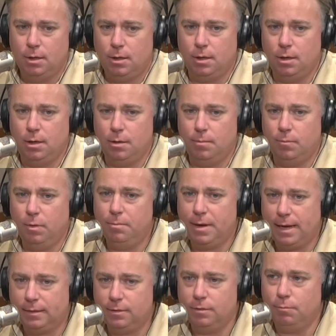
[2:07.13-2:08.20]
Um, went
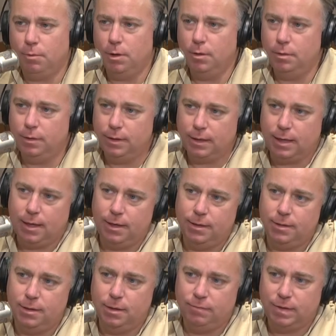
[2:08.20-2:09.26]
back to the road and then got
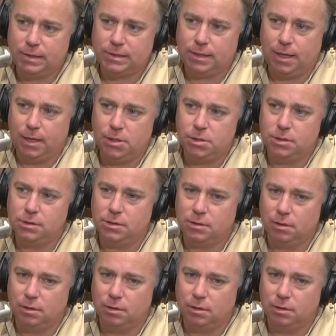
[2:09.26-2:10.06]
into investigations at